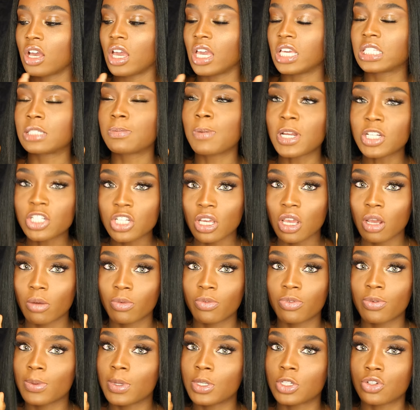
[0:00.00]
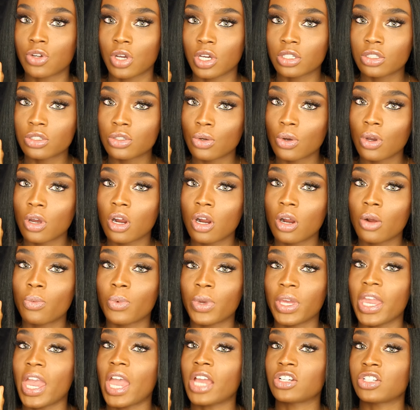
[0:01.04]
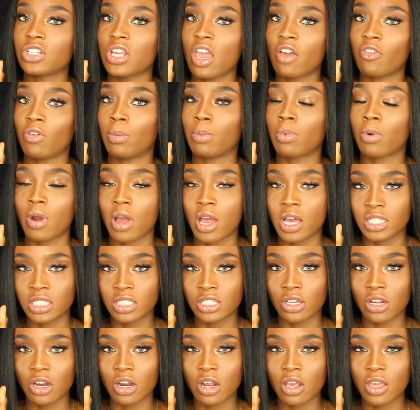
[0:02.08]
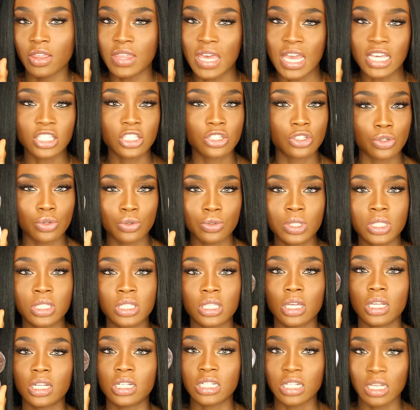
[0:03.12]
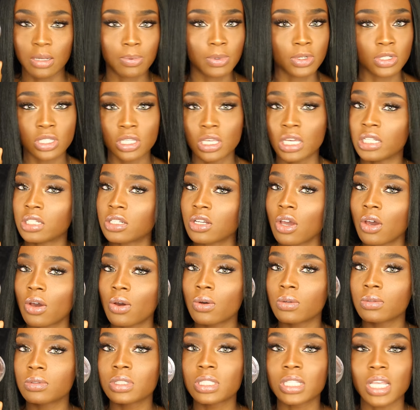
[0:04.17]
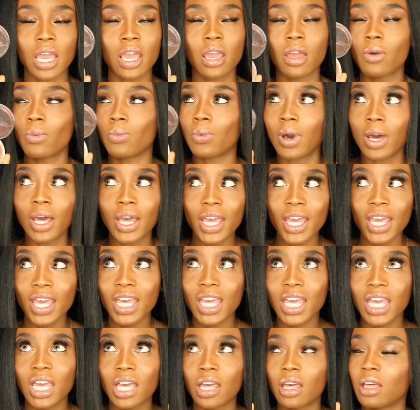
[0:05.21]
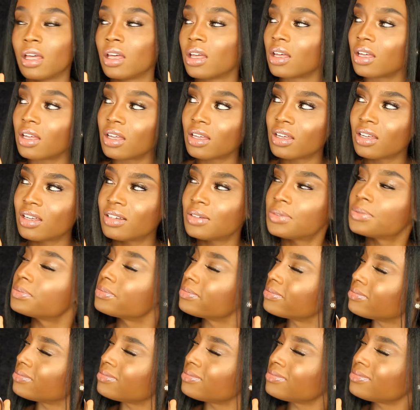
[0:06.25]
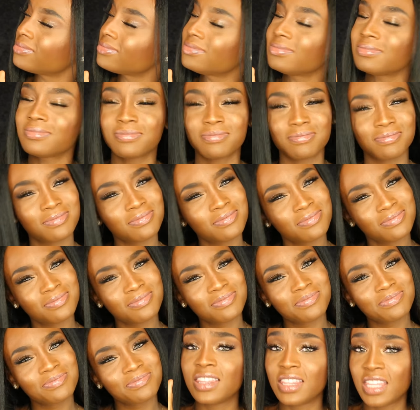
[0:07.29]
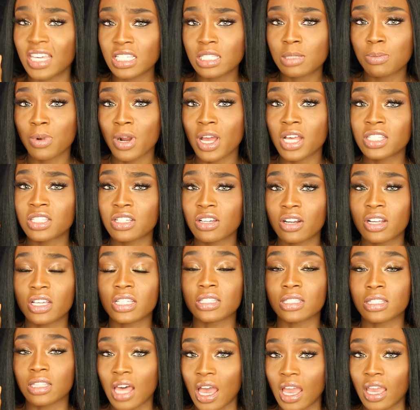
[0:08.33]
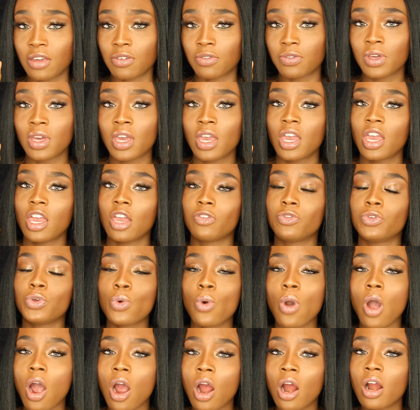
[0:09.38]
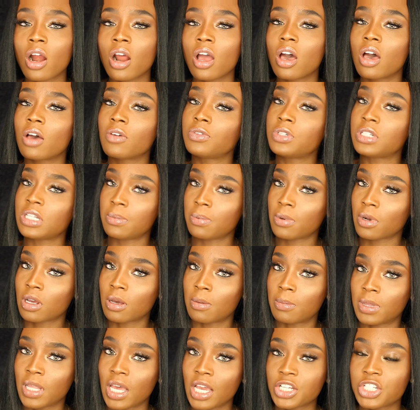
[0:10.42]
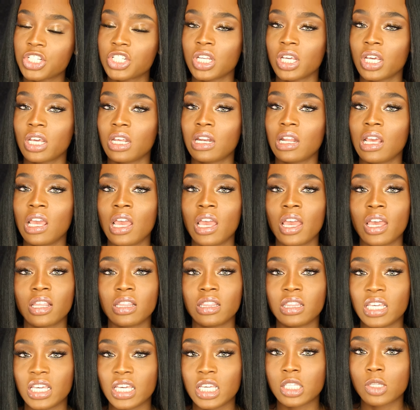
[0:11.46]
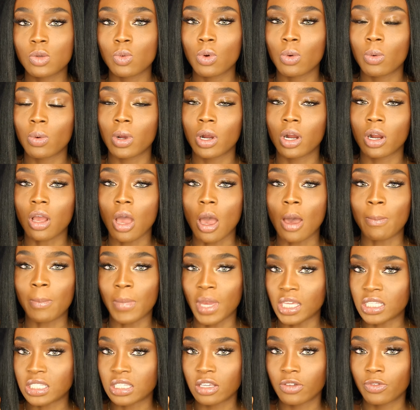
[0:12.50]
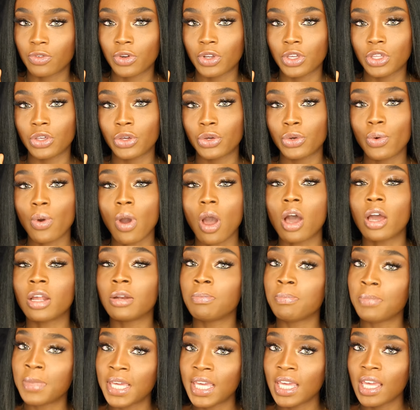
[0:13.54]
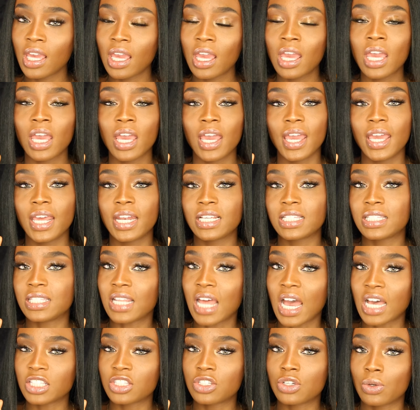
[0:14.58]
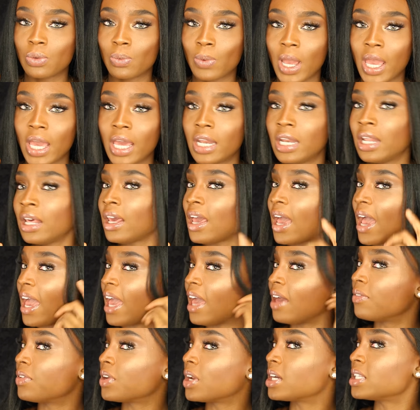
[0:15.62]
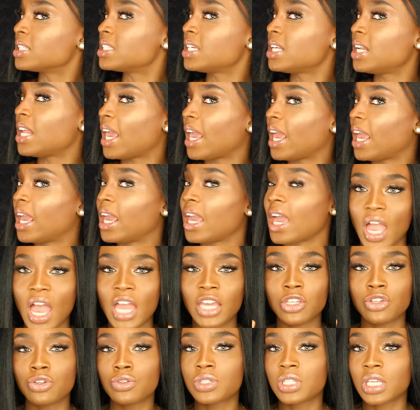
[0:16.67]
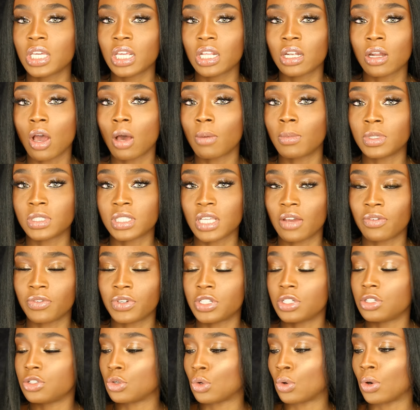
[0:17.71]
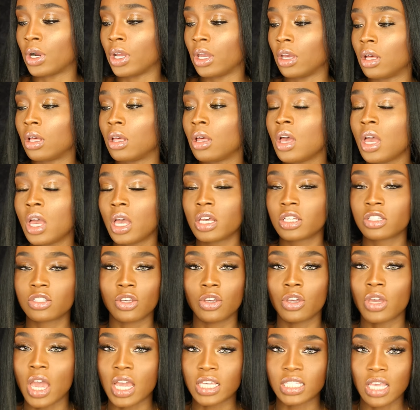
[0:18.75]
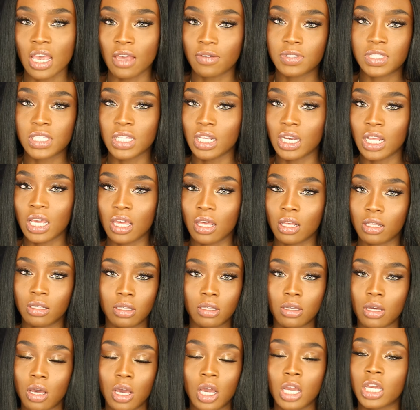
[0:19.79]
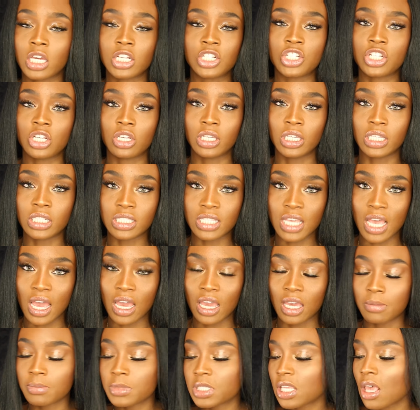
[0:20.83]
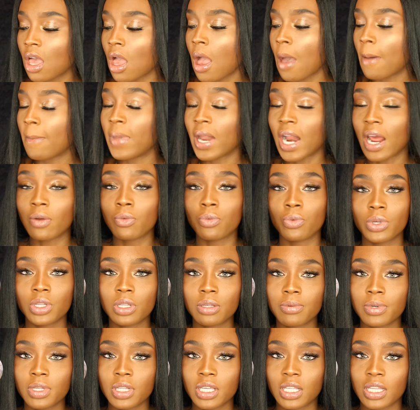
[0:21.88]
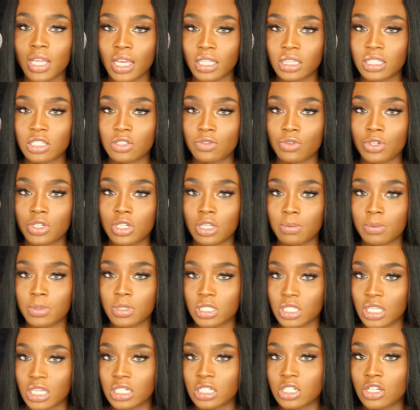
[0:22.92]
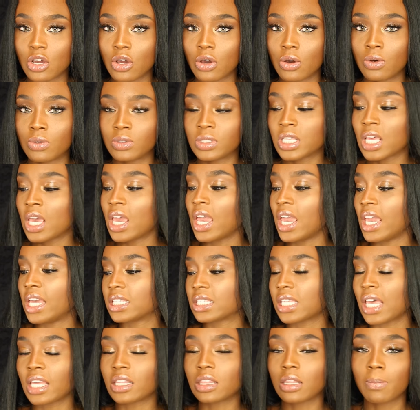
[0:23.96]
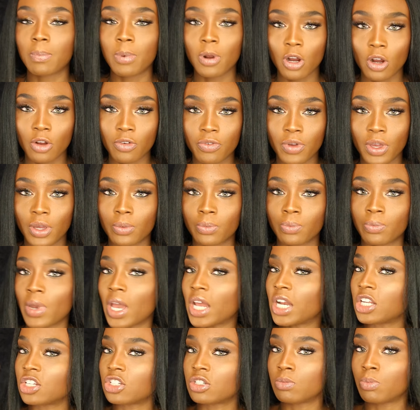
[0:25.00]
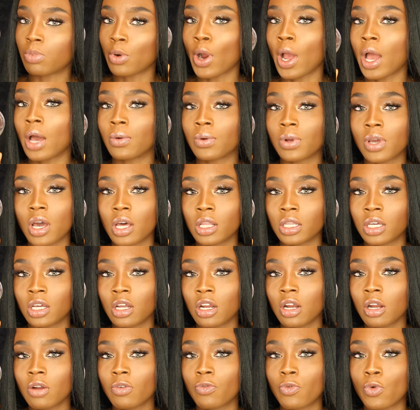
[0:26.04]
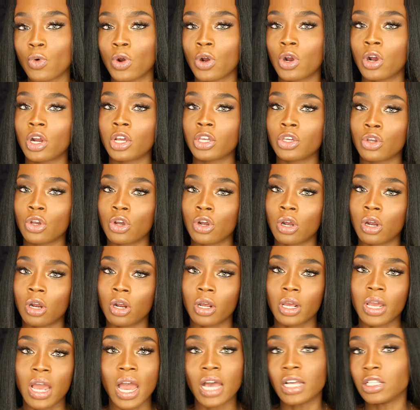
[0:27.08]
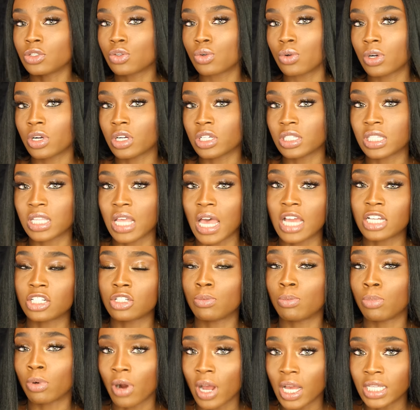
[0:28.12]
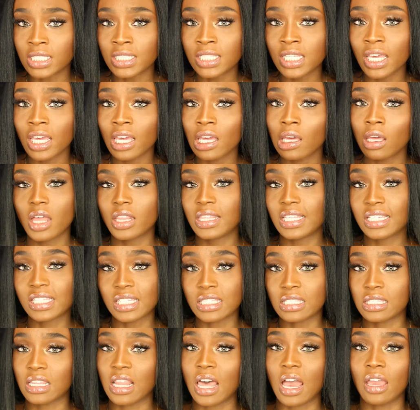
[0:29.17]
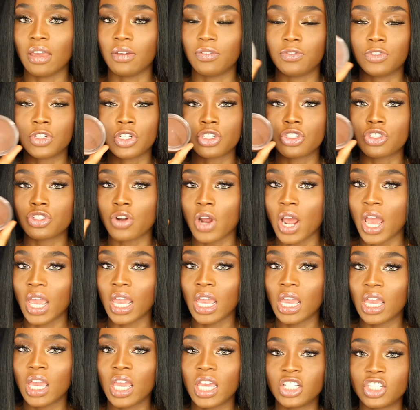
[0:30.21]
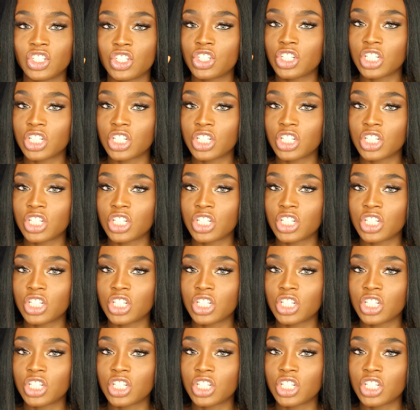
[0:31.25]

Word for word: Especially coming from the drugstore, we actually have a bronzer that suits deeper skin tones. Like, what? Huh? Mm? This bronzer is life. If you are of deeper complexion, this will work amazing for you. On me, it is not too red. I have it on today. I use it in almost every tutorial, so you guys have seen it a gajillion times. But I really, really like this for deeper skin tones. It's like the perfect reddish brown color for your contour slash bronzing. This is life. Just try it. It's